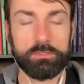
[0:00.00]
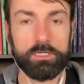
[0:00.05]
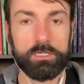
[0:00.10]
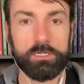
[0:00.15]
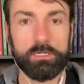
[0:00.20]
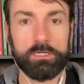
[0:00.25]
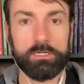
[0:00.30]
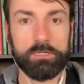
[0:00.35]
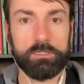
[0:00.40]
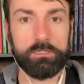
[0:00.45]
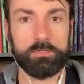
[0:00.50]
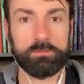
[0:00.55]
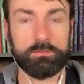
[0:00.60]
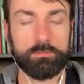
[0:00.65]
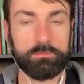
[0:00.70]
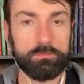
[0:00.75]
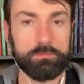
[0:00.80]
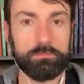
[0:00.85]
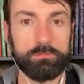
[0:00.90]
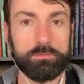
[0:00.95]
Uh,
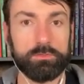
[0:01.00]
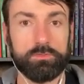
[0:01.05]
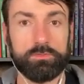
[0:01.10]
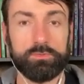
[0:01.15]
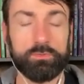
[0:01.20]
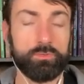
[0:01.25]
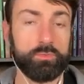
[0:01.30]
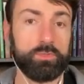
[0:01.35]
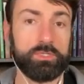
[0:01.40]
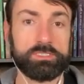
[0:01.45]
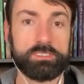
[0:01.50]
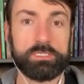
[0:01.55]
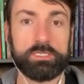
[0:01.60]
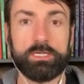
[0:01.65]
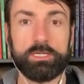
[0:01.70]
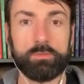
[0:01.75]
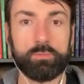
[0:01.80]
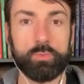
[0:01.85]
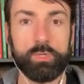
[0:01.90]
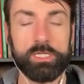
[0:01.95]
you're once
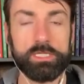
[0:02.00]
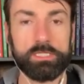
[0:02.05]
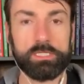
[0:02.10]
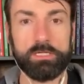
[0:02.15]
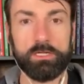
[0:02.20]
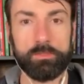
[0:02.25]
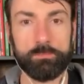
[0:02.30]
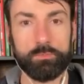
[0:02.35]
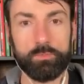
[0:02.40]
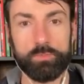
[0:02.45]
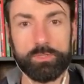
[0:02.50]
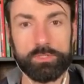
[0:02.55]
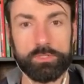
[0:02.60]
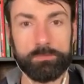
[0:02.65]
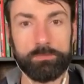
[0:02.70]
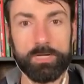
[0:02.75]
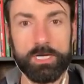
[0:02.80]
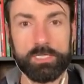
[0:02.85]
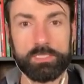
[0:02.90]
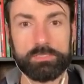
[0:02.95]
again waking up when your
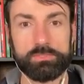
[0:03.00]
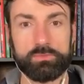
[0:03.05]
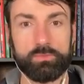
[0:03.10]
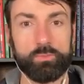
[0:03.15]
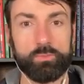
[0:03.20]
body's